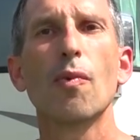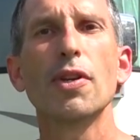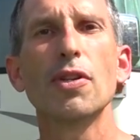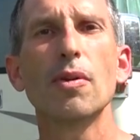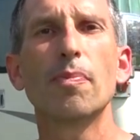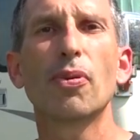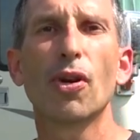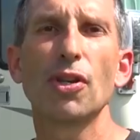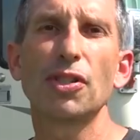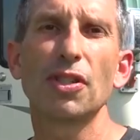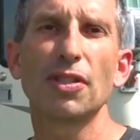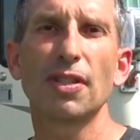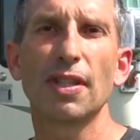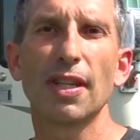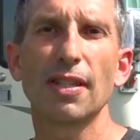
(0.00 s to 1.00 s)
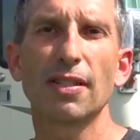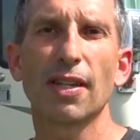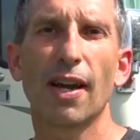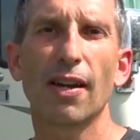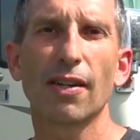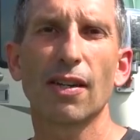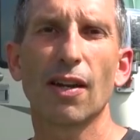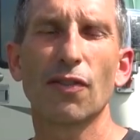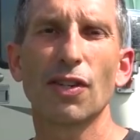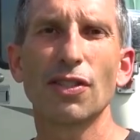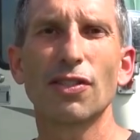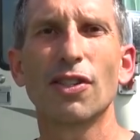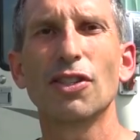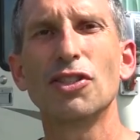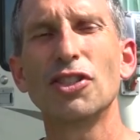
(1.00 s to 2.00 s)
When you purchase these tire
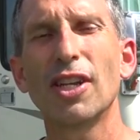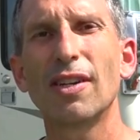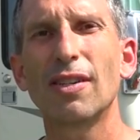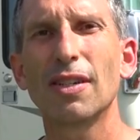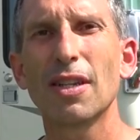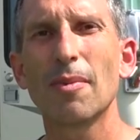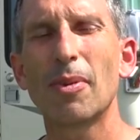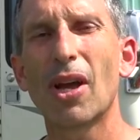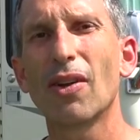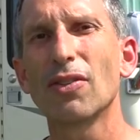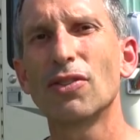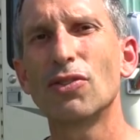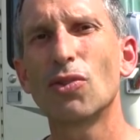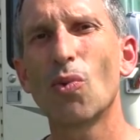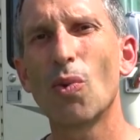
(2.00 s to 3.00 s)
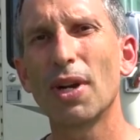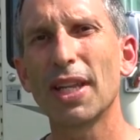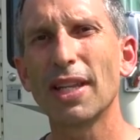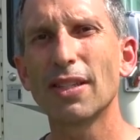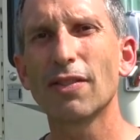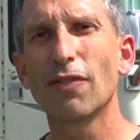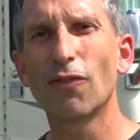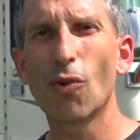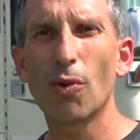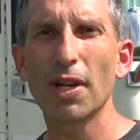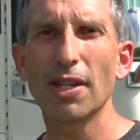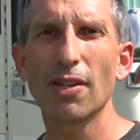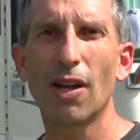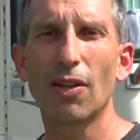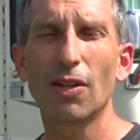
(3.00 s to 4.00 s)
covers, they're generally about $20 to
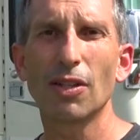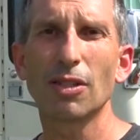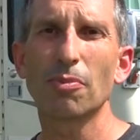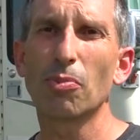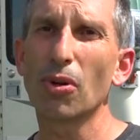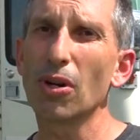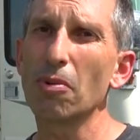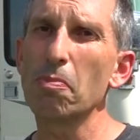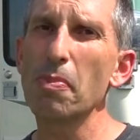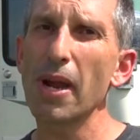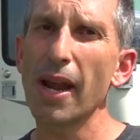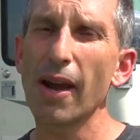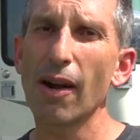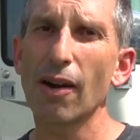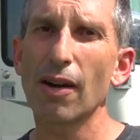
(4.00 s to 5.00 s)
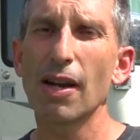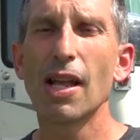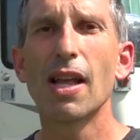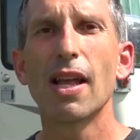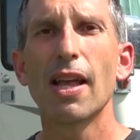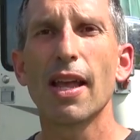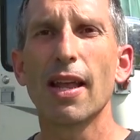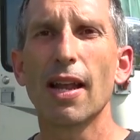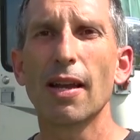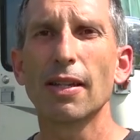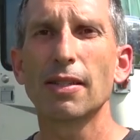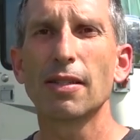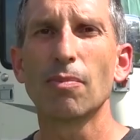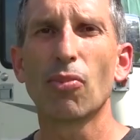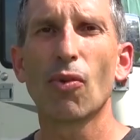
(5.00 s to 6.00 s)
$40 per pair. And it's